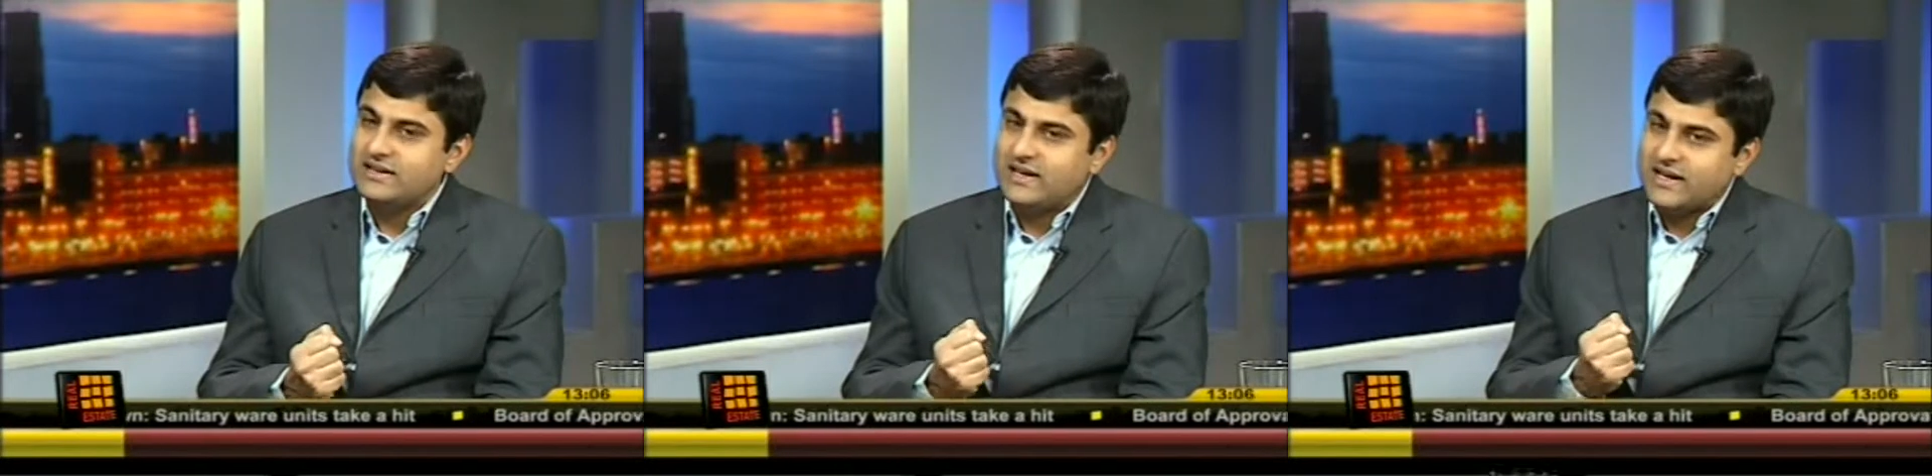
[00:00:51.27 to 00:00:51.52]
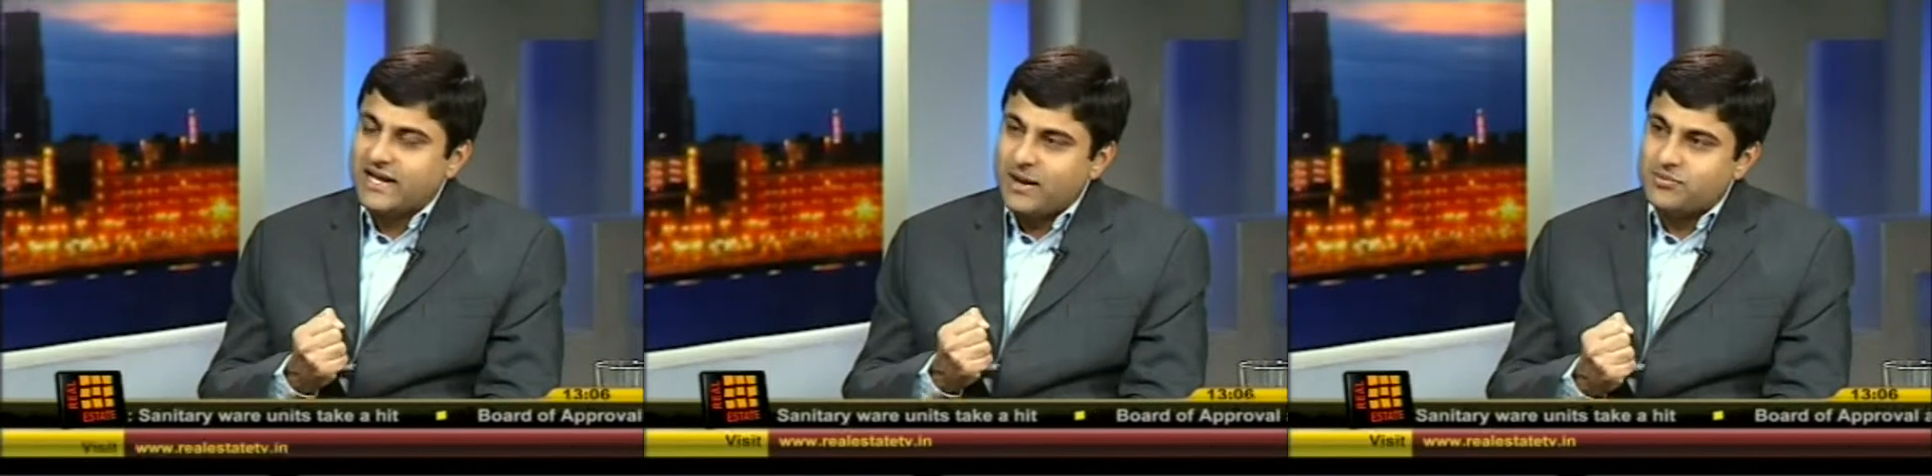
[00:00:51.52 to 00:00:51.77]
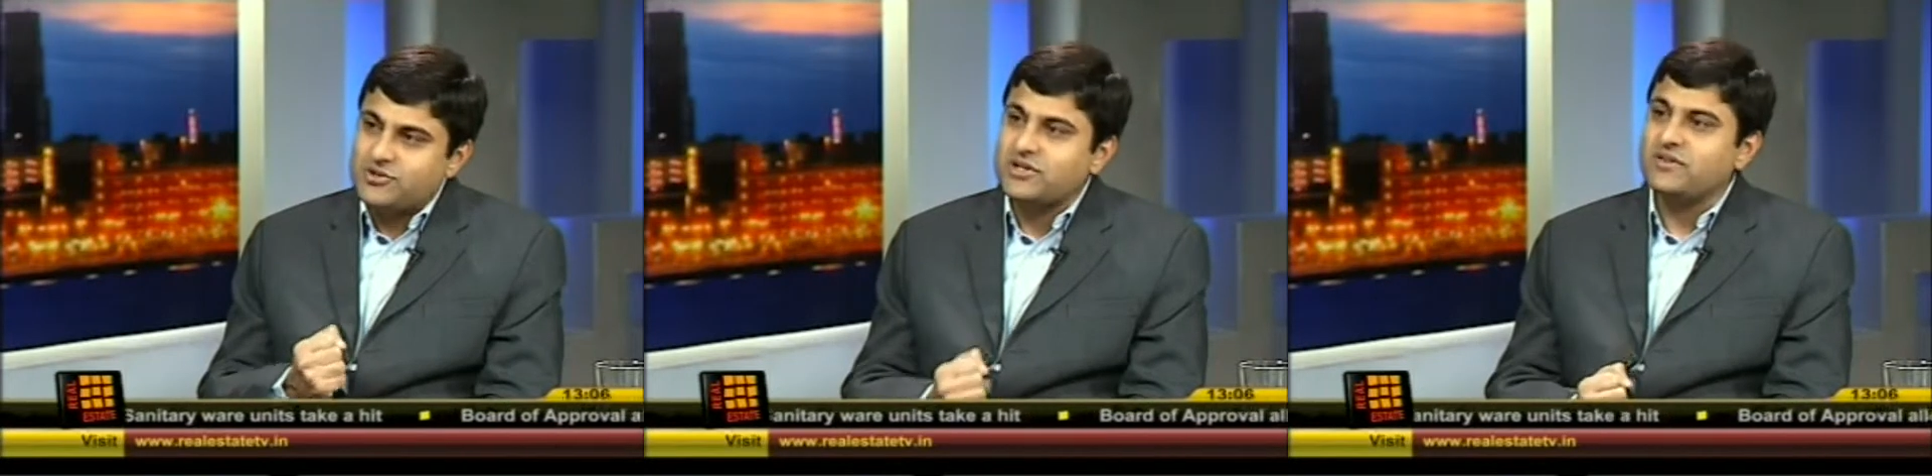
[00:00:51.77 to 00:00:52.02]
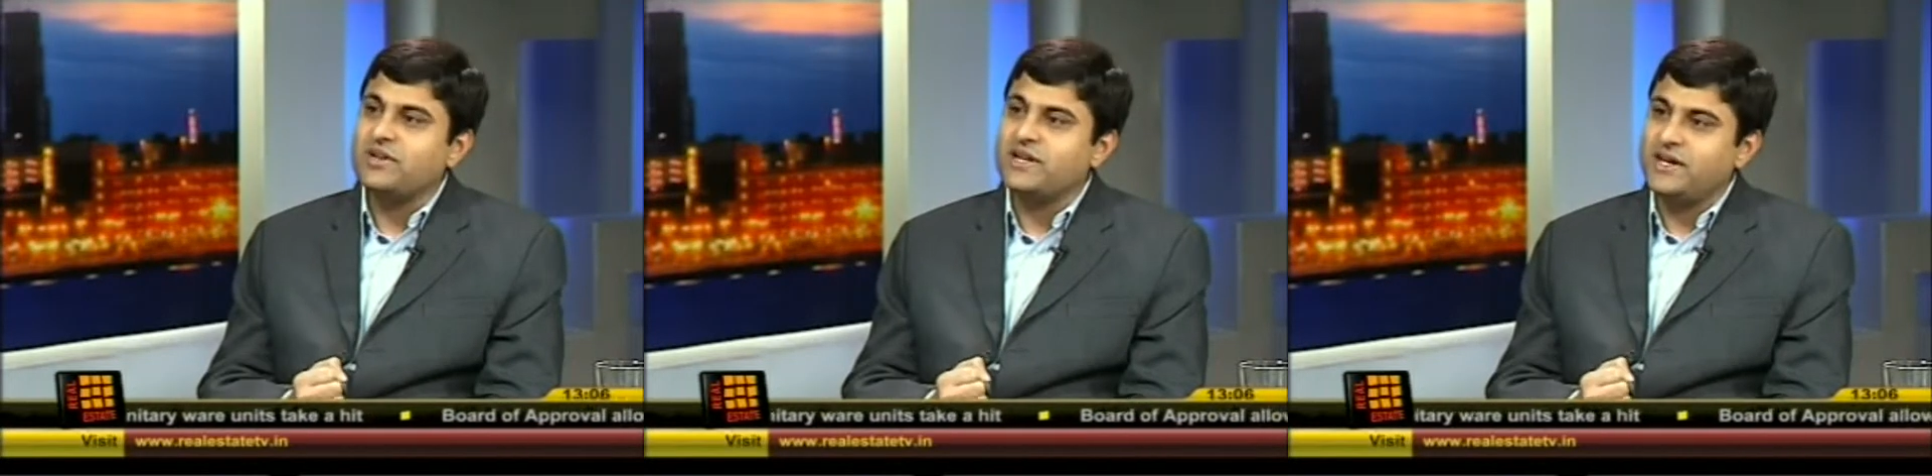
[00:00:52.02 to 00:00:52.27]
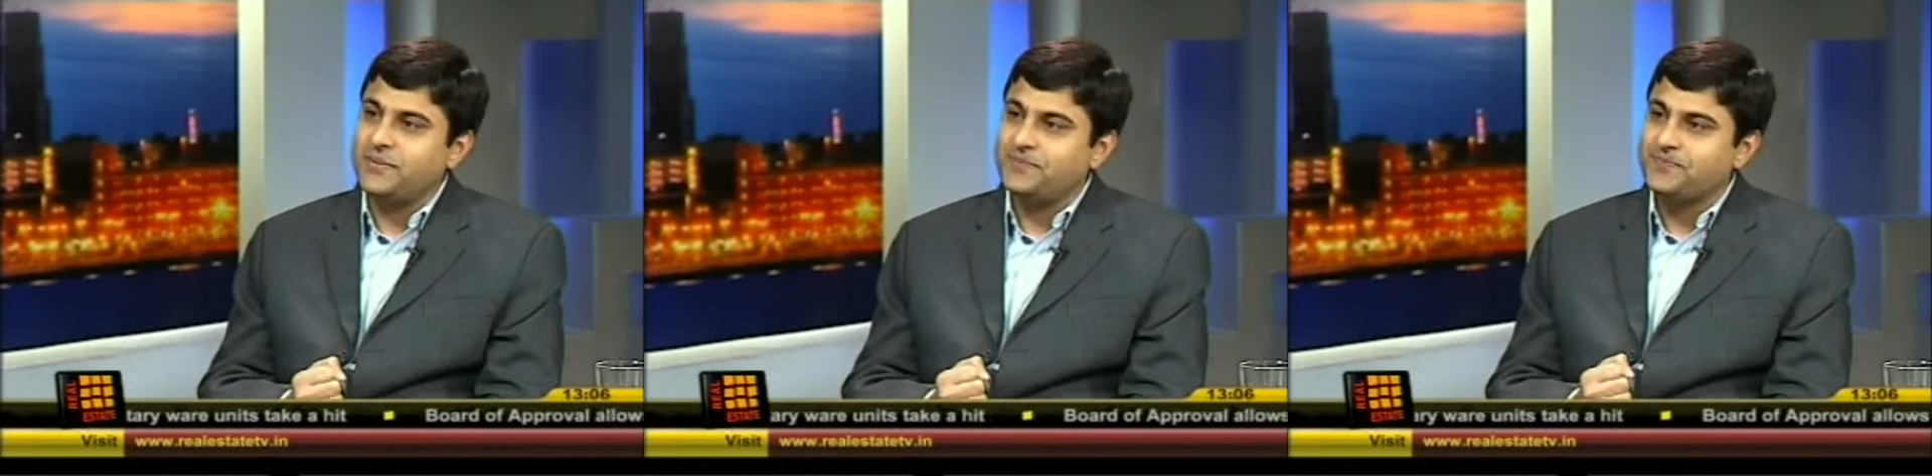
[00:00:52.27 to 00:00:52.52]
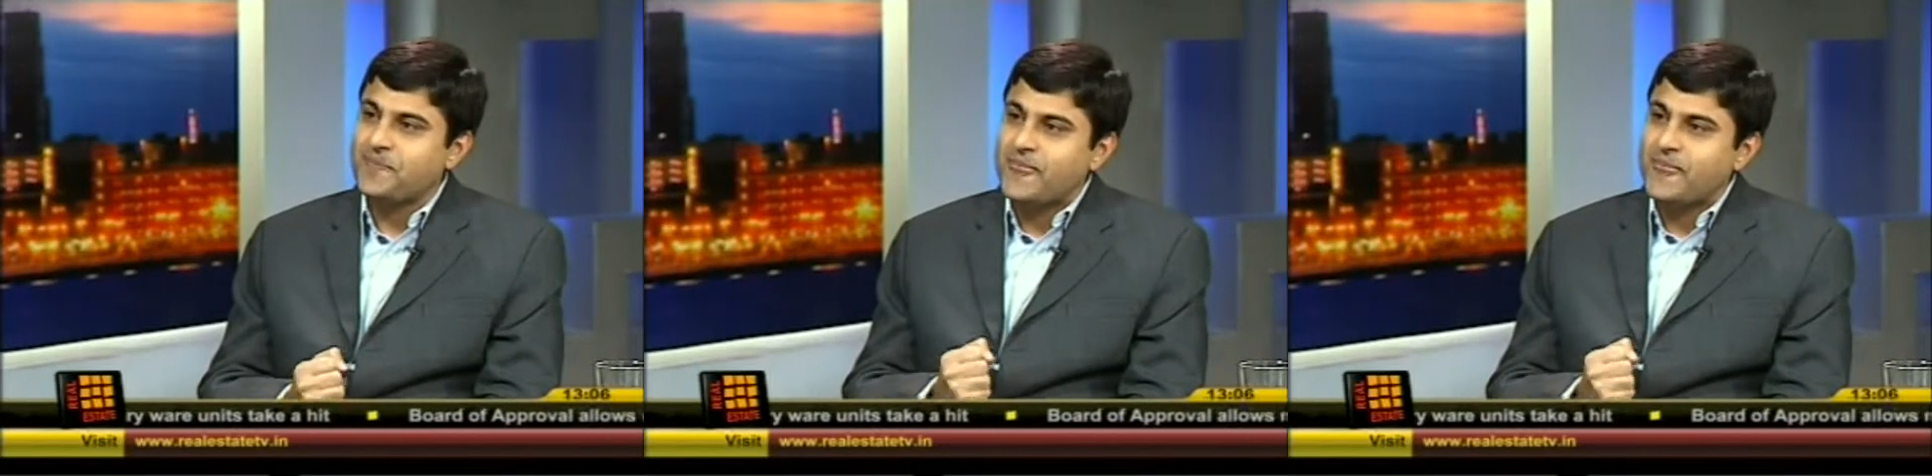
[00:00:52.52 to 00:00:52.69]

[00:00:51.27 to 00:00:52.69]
that are captured every day.